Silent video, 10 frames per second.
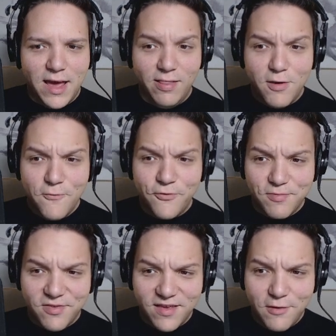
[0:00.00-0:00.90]
Hello
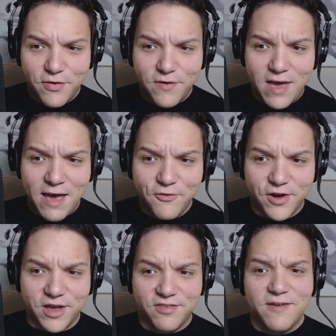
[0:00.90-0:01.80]
from South
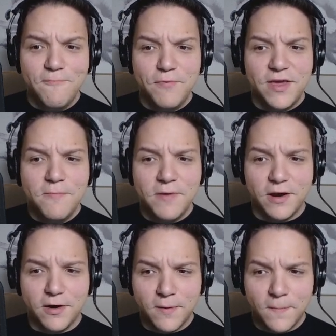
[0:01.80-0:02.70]
Africa, 7 p.m.
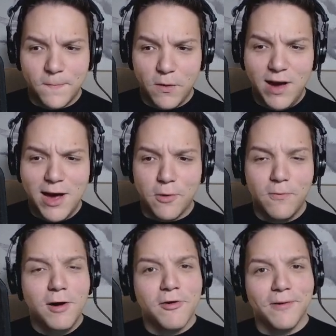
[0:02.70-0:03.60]
here.
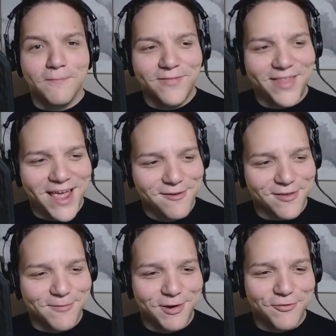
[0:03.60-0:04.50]
Wow, welcome. Thank you so